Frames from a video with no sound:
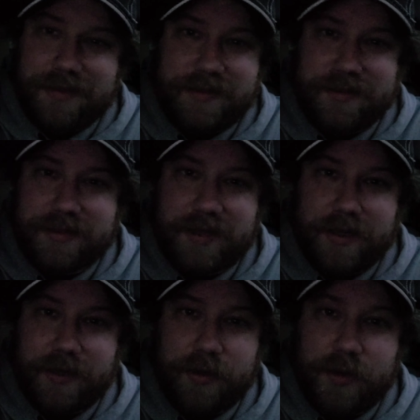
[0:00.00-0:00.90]
it's just got
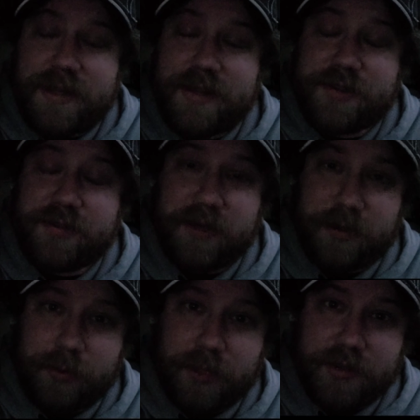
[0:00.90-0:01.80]
to go. And then the
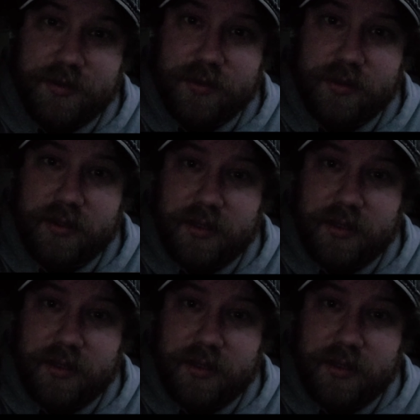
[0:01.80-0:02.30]
Trailblazer.